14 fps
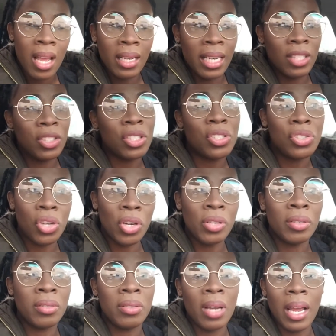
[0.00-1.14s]
there's a
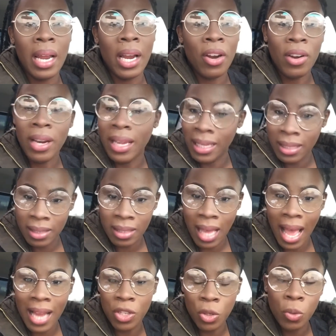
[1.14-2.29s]
certain arrogance
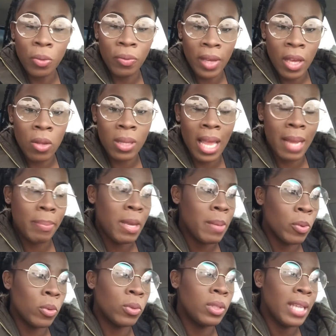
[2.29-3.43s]
I do feel like
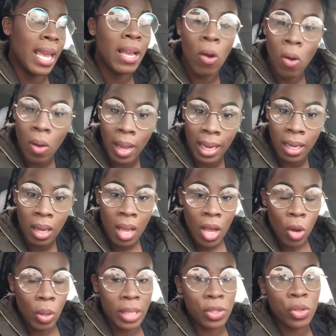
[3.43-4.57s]
people take on
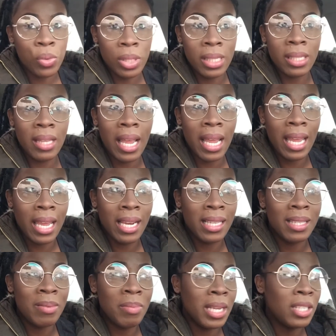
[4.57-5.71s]
as soon as they get
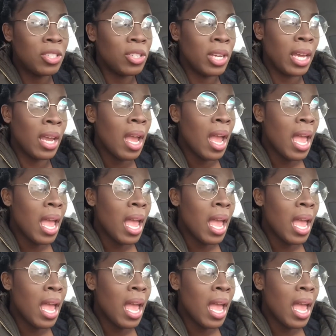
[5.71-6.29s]
into ministry.